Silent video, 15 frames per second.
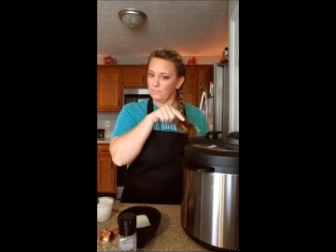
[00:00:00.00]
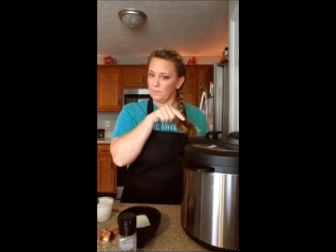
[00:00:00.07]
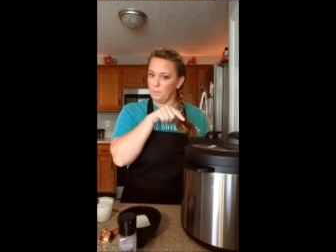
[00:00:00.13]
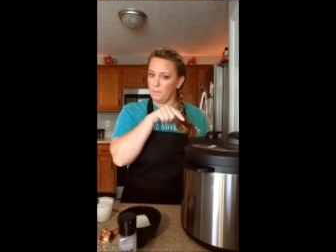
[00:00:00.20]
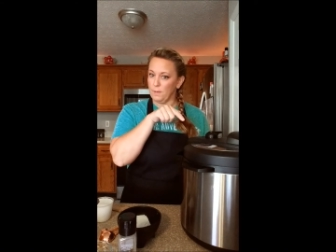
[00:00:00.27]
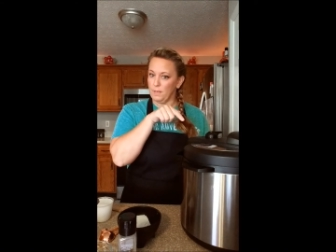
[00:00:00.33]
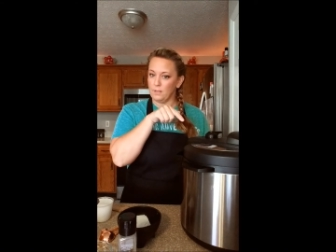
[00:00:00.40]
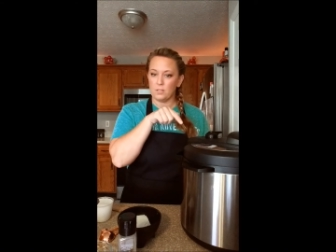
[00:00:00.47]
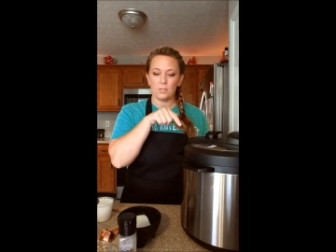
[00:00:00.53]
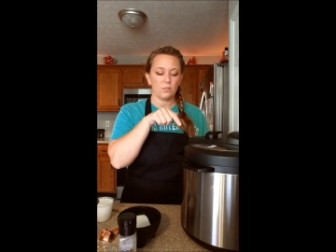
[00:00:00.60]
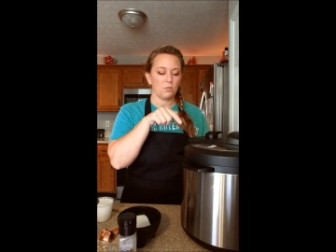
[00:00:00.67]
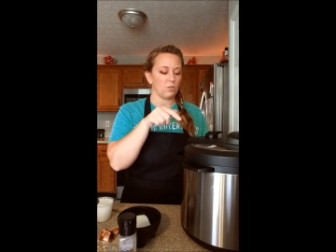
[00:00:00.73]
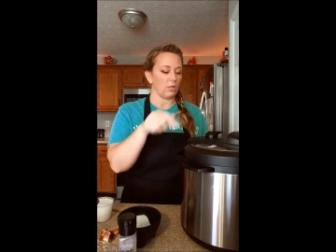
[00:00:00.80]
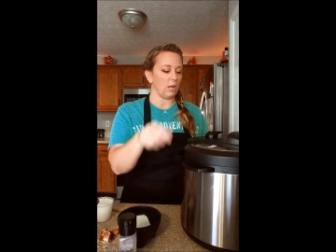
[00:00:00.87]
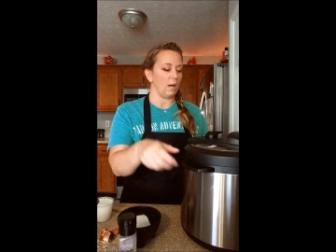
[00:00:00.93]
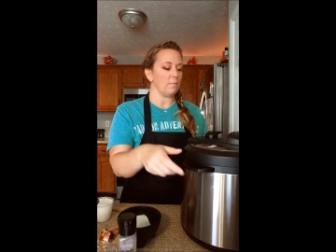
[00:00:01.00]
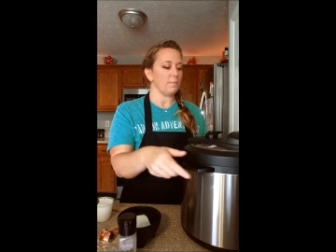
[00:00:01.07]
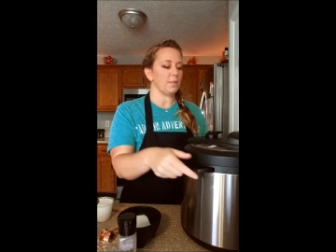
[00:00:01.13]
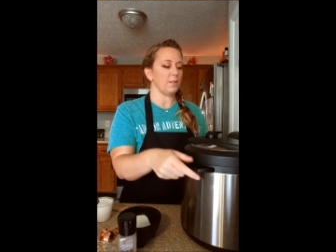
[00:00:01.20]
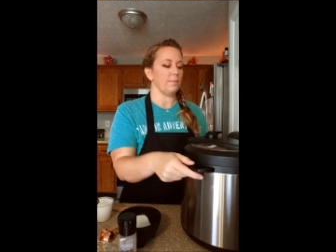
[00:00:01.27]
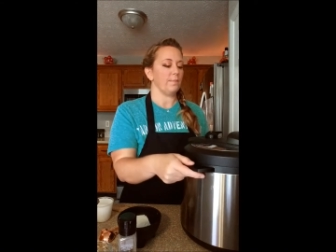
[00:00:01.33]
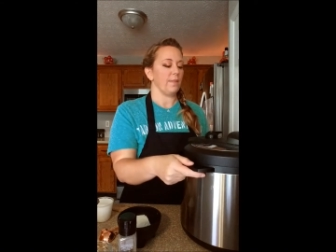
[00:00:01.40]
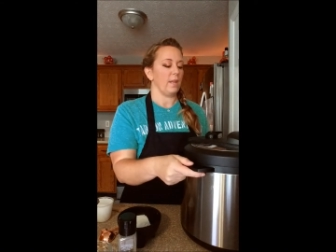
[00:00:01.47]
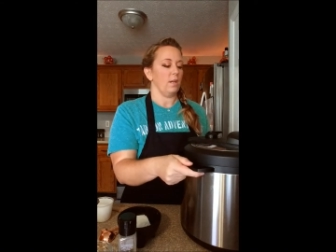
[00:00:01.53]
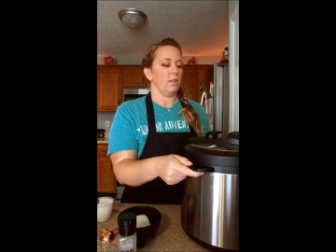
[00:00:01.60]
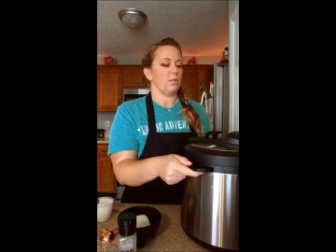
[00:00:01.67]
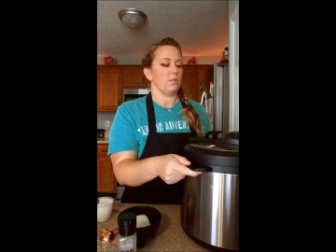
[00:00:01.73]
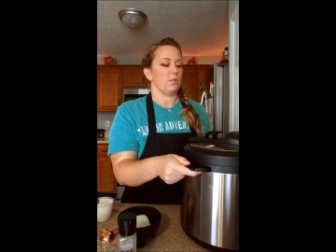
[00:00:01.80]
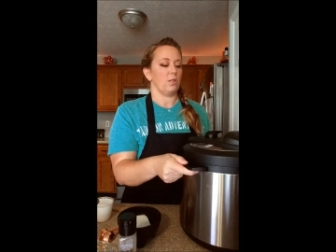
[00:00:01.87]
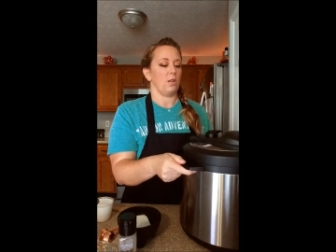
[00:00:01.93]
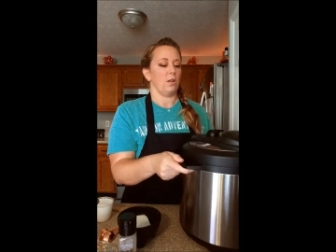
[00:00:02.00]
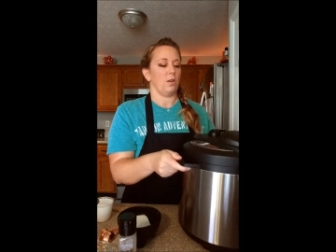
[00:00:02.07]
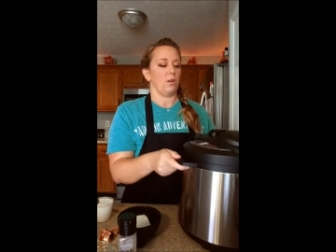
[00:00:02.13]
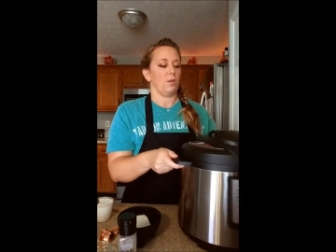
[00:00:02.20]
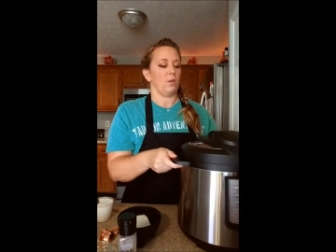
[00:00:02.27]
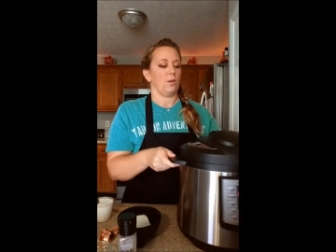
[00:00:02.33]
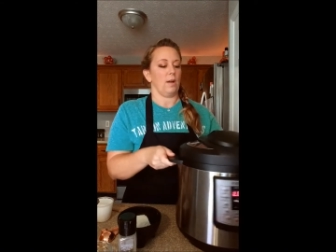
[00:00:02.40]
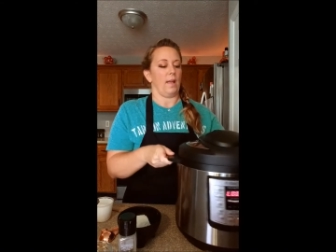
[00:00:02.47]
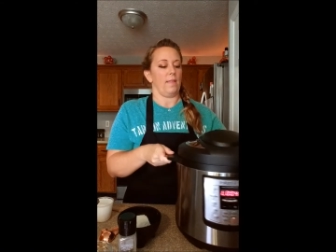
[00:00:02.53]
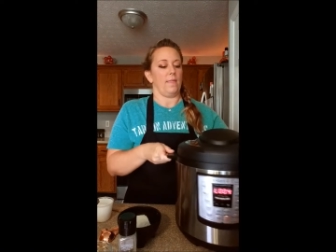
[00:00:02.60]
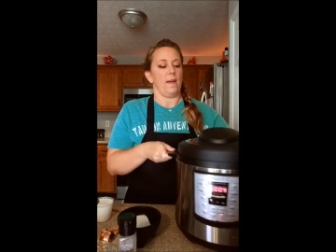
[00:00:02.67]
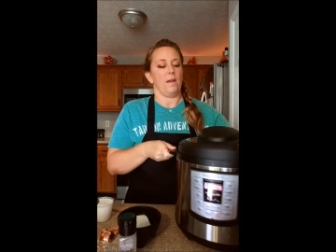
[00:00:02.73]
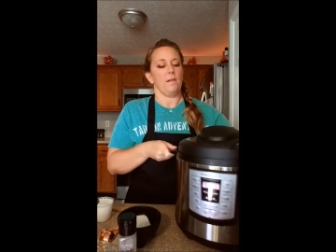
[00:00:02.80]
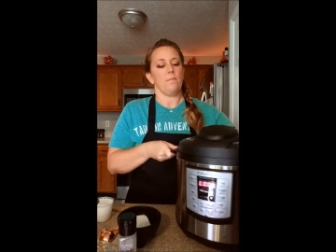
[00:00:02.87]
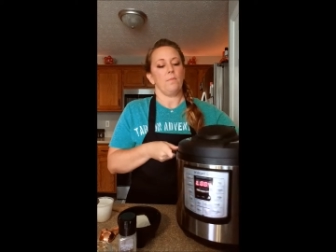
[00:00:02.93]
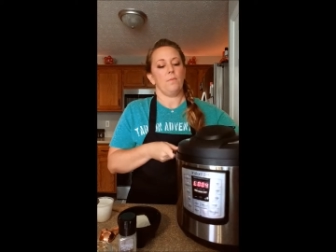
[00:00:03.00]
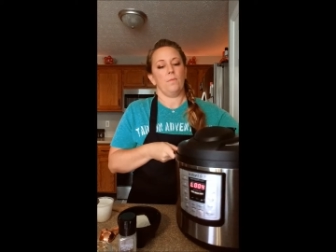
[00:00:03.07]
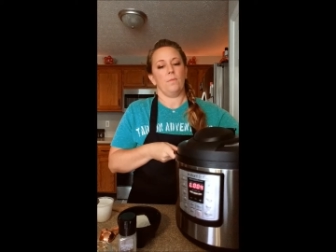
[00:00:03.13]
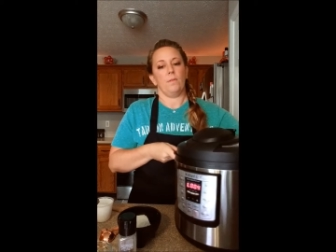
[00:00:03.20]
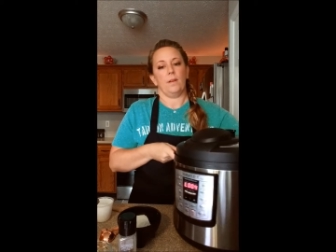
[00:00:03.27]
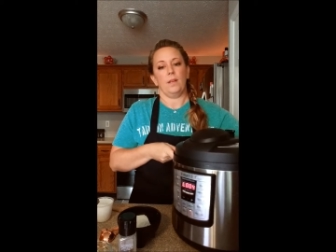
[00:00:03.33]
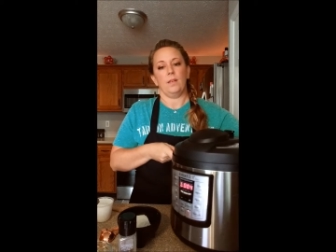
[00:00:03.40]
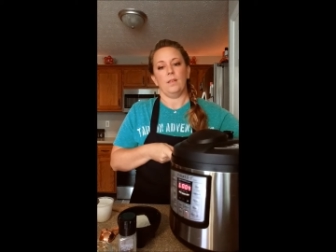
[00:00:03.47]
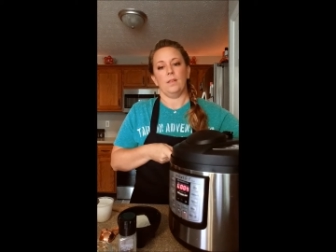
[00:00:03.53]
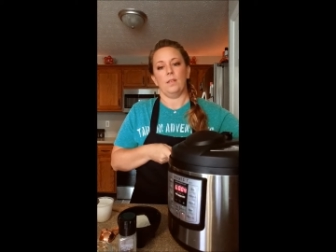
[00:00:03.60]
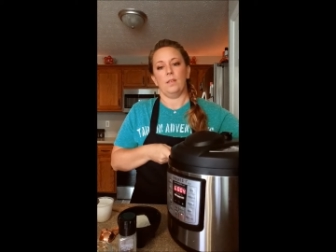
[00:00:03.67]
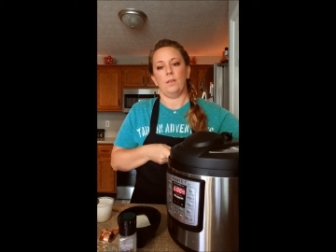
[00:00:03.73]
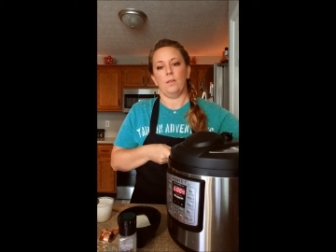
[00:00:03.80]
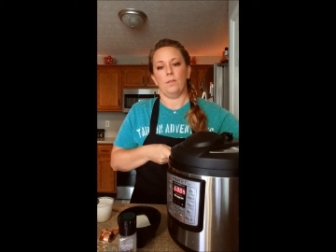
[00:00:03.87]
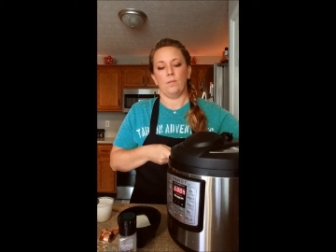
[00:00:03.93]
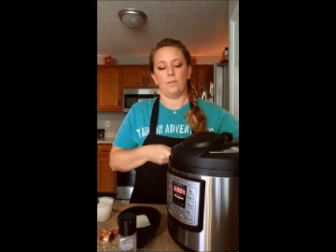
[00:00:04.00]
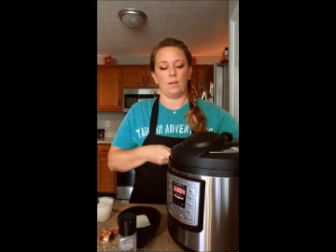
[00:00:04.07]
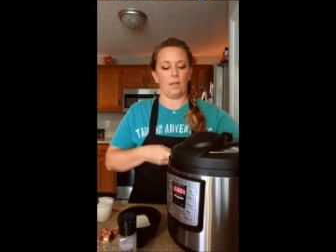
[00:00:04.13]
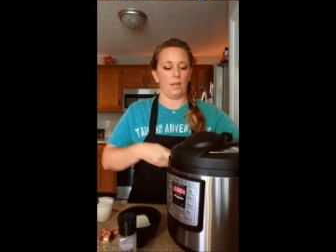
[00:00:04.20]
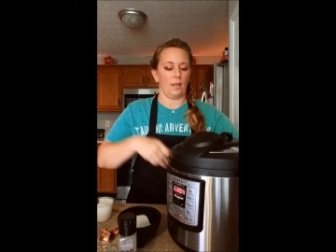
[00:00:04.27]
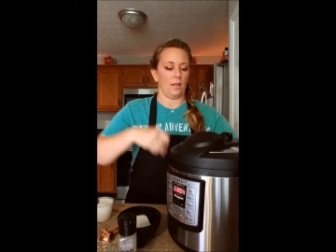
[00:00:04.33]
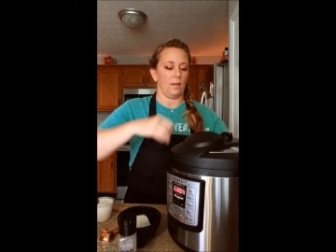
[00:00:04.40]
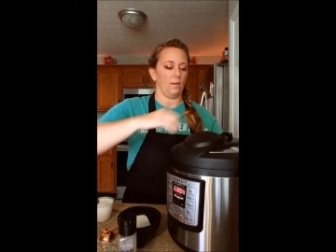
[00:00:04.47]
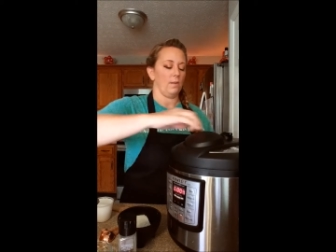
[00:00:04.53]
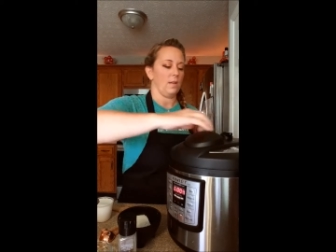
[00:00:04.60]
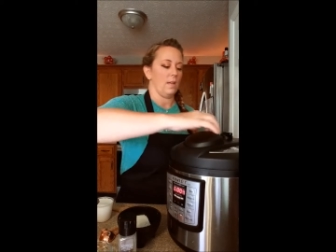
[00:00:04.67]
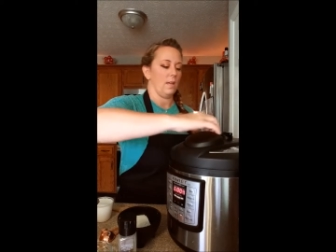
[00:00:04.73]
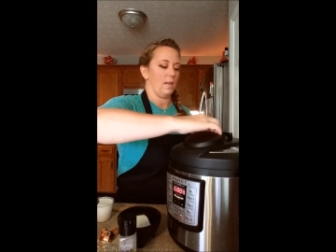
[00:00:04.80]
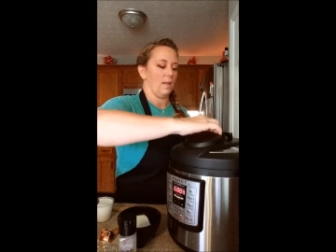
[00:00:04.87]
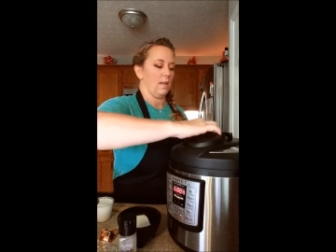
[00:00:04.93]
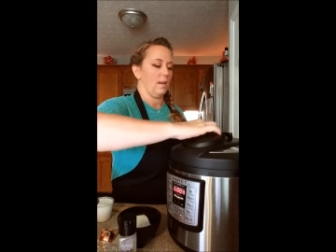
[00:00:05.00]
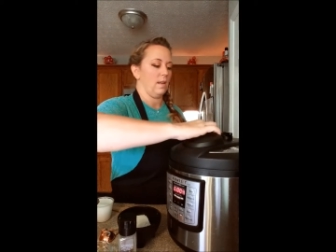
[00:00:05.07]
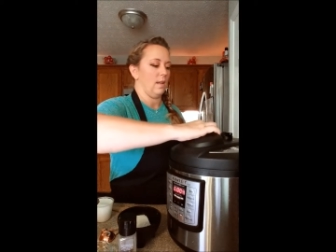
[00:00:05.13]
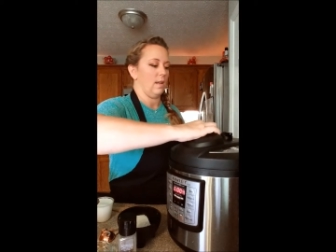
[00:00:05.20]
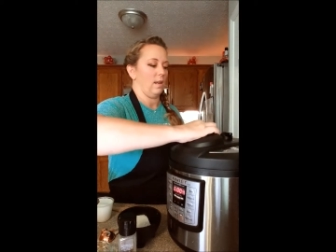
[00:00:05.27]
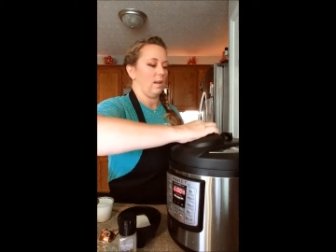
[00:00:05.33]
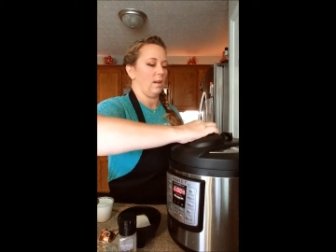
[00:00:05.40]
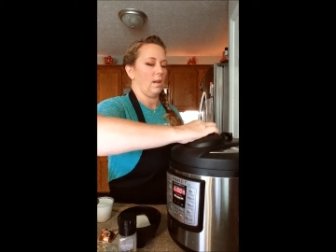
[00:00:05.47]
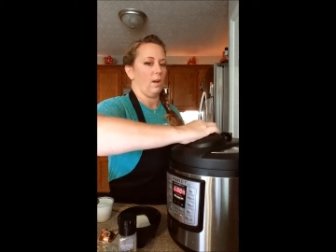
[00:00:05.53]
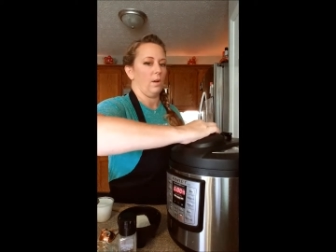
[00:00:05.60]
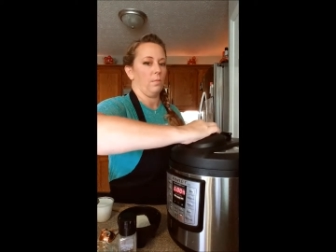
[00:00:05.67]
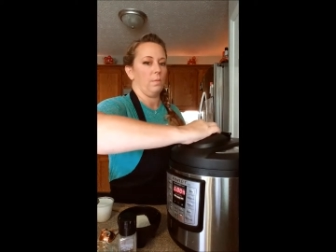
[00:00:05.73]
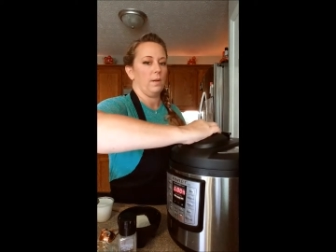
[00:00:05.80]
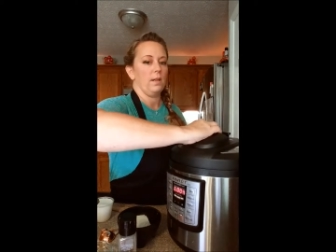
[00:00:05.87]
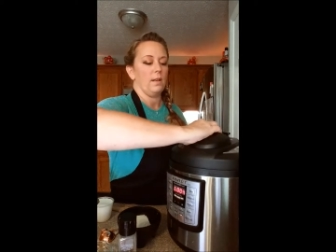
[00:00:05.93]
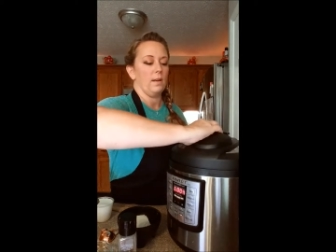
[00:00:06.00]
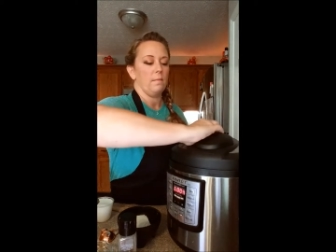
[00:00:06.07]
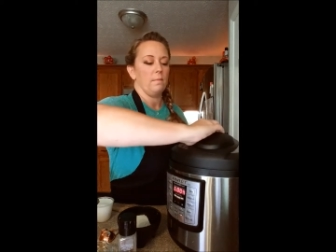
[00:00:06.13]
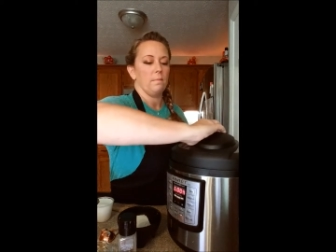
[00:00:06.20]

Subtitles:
The pin just dropped. So at that point, you can go ahead and open it up.